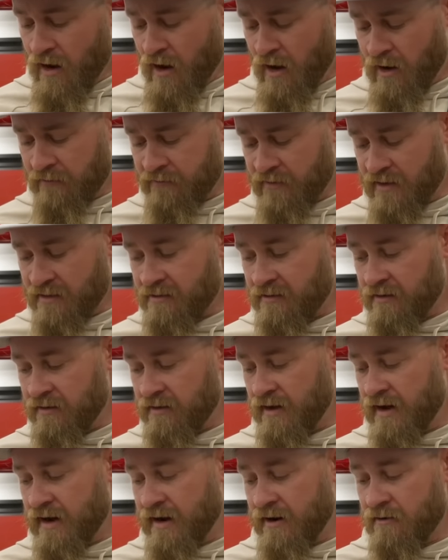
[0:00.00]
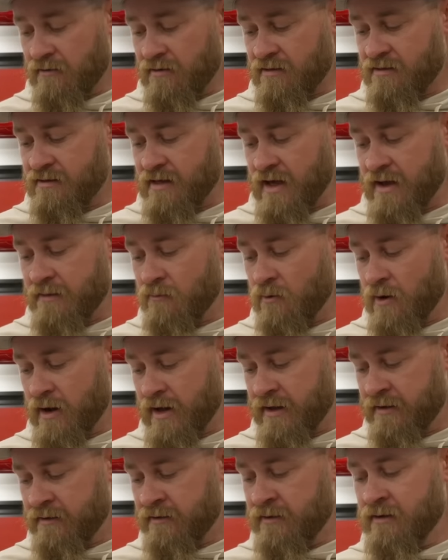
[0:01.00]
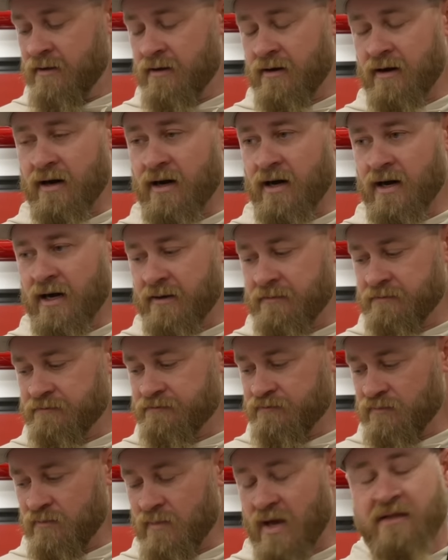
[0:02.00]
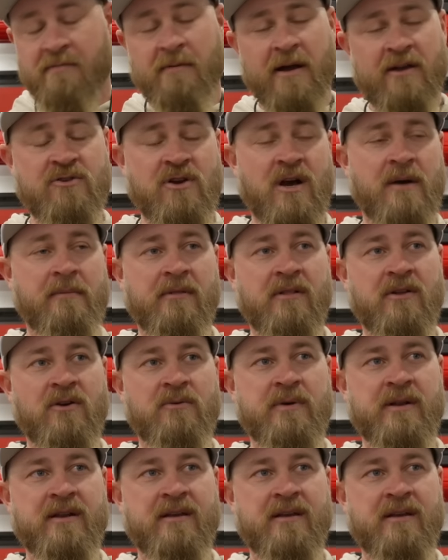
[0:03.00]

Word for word: Obviously, the irons same way. Um, makes my job a little bit